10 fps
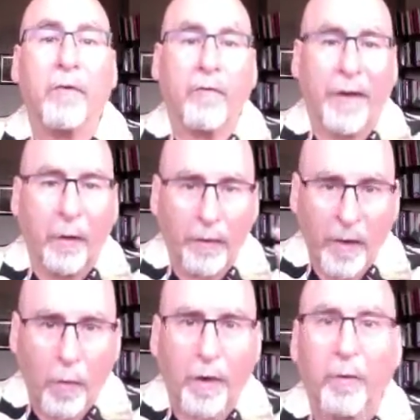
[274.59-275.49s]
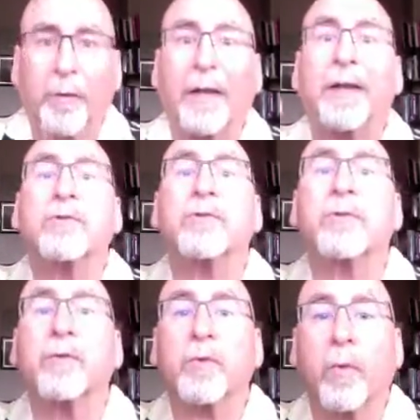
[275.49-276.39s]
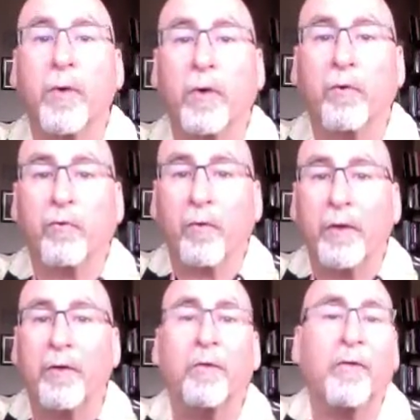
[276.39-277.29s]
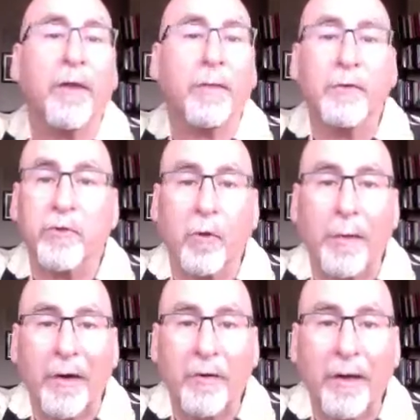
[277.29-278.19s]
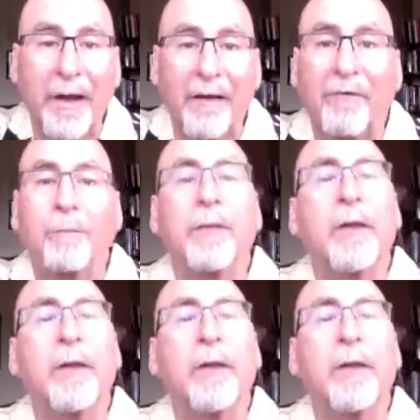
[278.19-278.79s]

Find out what they want in relationship to what you can truly do for them and show them how you can have it.